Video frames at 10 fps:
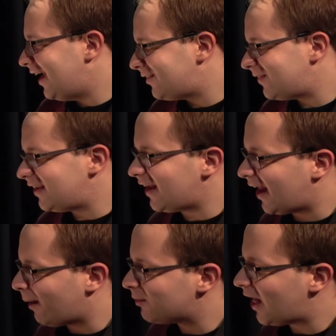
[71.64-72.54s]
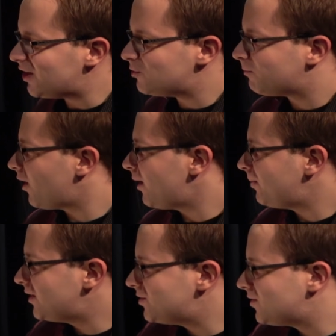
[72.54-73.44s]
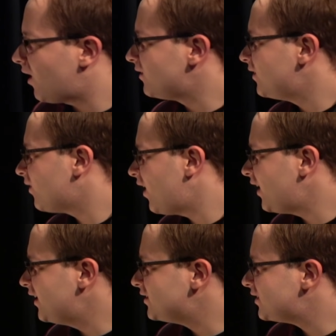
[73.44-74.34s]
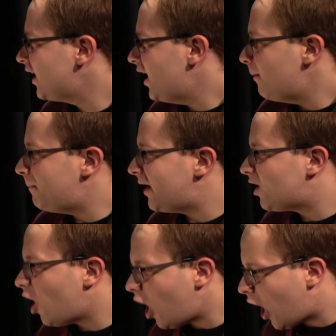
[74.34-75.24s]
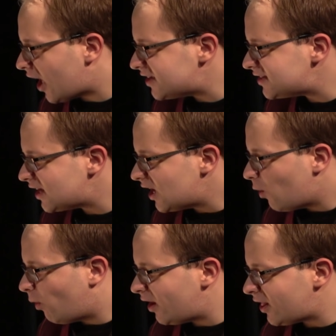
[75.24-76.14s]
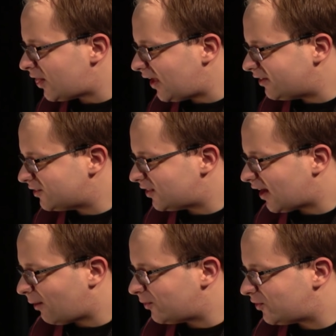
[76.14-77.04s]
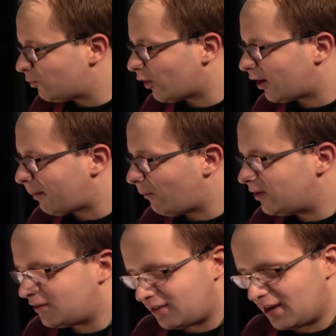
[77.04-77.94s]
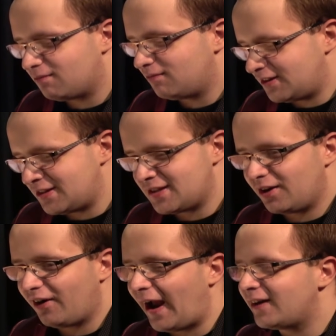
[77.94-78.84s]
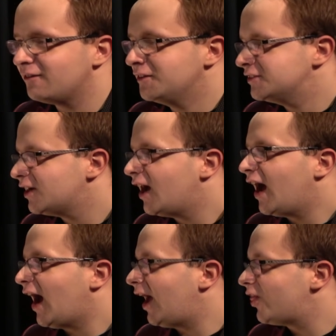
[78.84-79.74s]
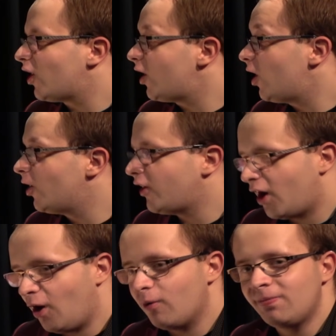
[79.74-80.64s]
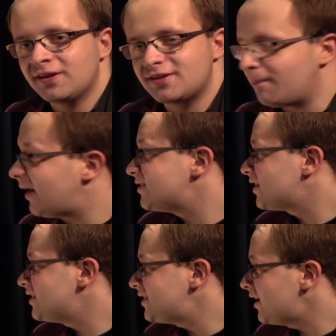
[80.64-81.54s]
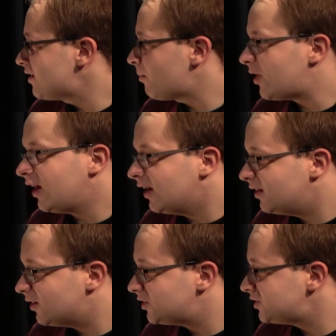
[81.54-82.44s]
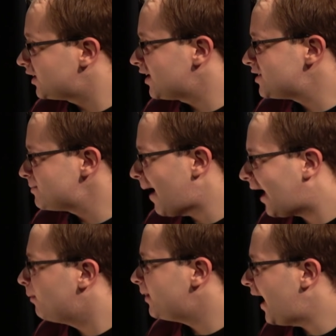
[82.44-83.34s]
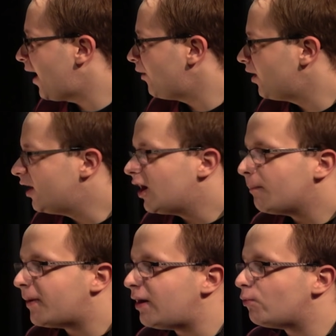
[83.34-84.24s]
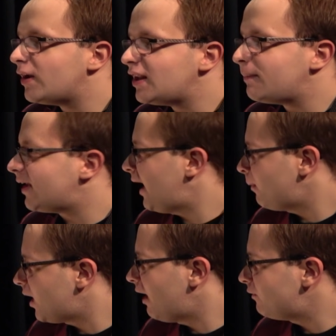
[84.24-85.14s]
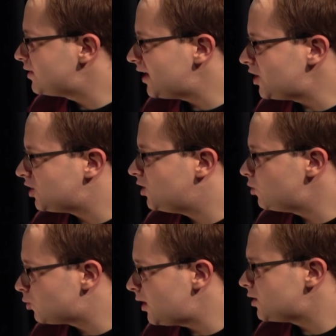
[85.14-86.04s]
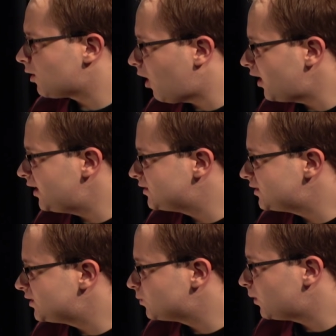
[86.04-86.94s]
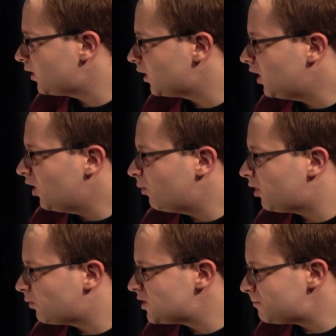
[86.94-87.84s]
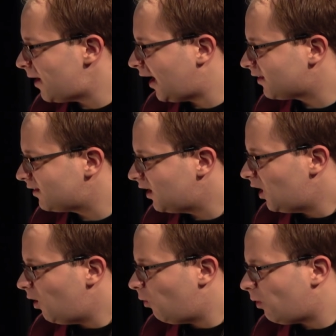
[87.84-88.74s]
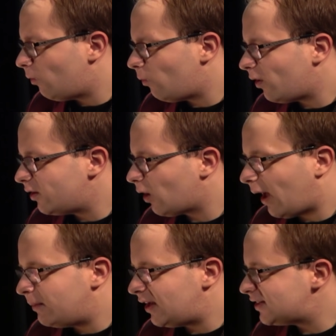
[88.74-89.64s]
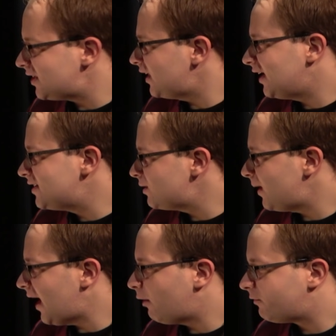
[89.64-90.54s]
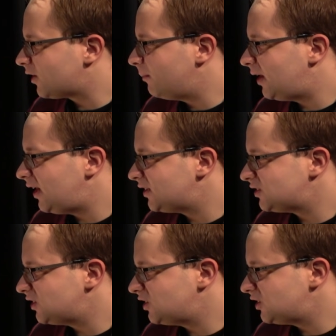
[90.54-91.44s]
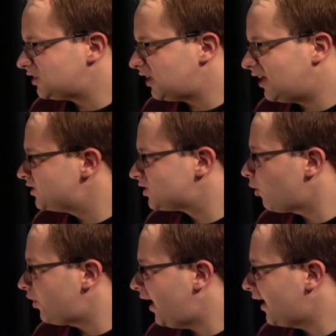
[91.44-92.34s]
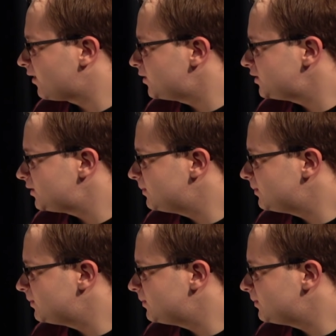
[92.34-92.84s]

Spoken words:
Yes, we did. And I'm glad you brought up that you talked to your audience. Because one of the things that I was worried about when you said this is interactive is I thought, oh no, somebody's going to say something and you're just going to smack them down. But it really became a conversation. You treat your audiences with respect. I mean, is it the easy way out for comedians to just insult the hecklers?